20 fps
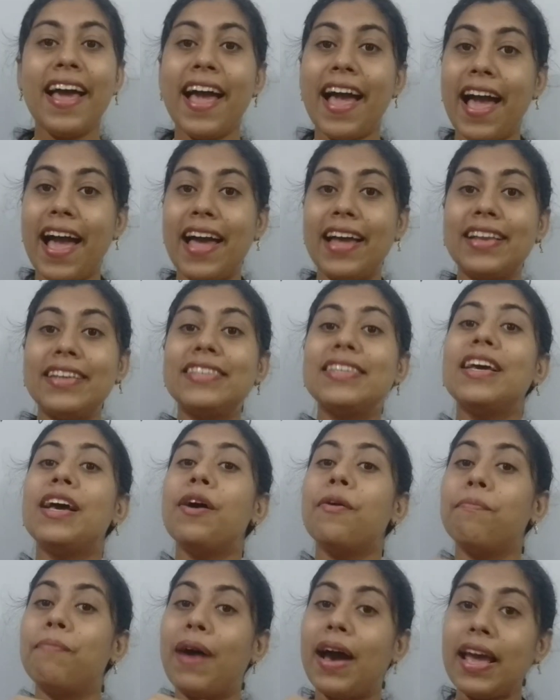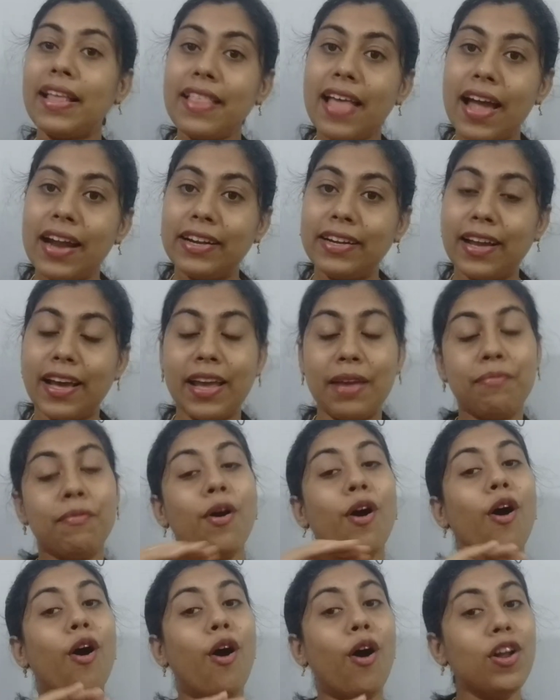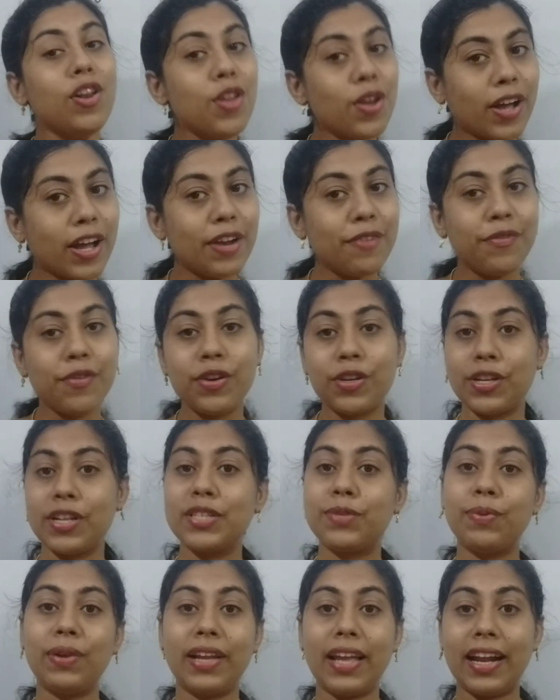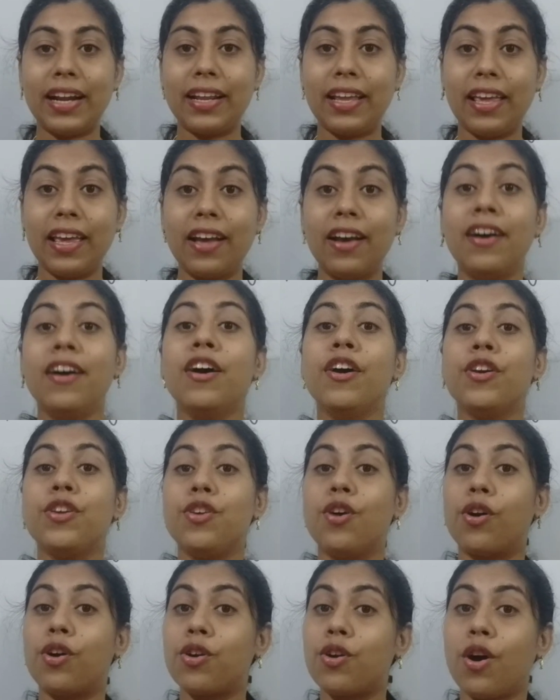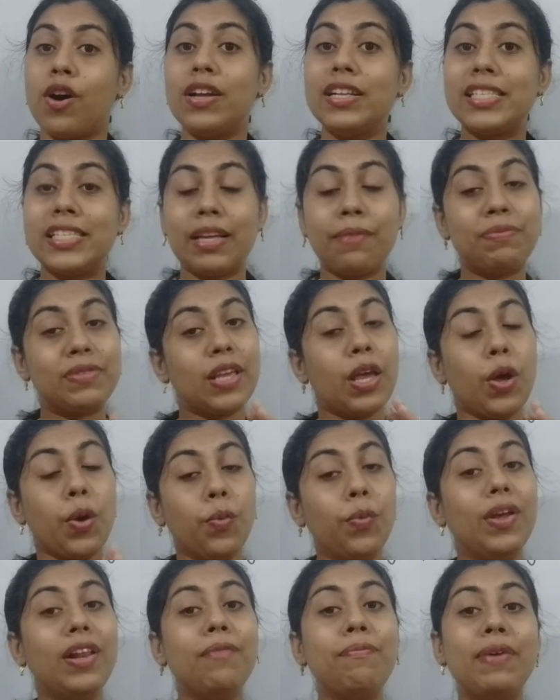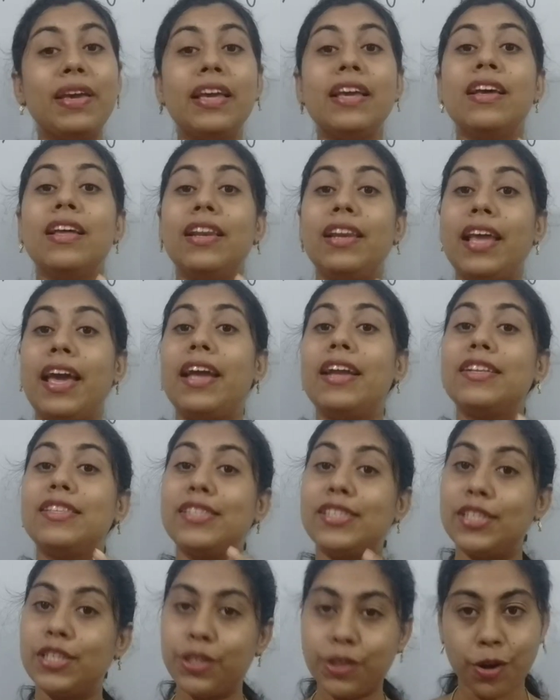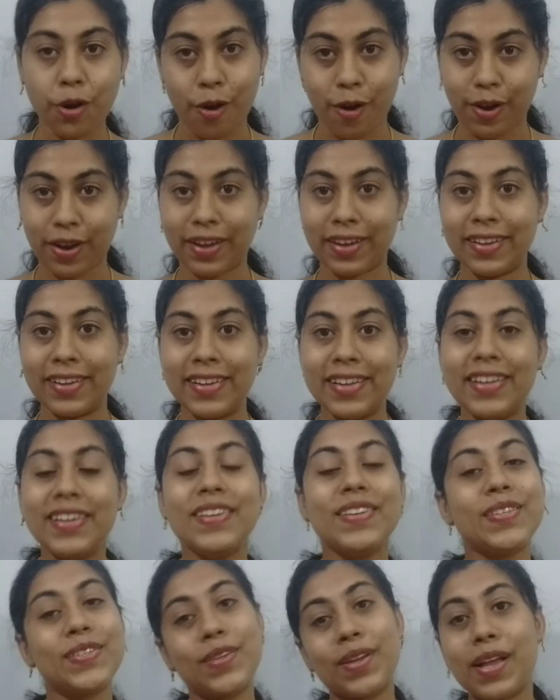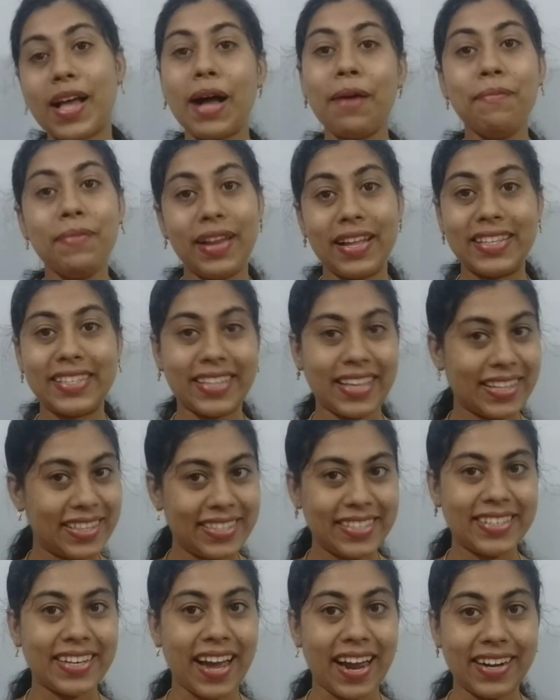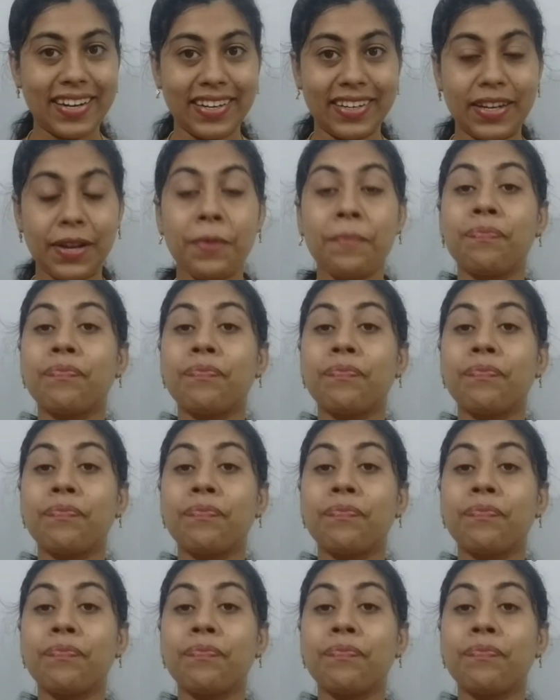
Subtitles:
and by that time all your confusions will get clear, your concepts will be laid strong. So come, let's get started.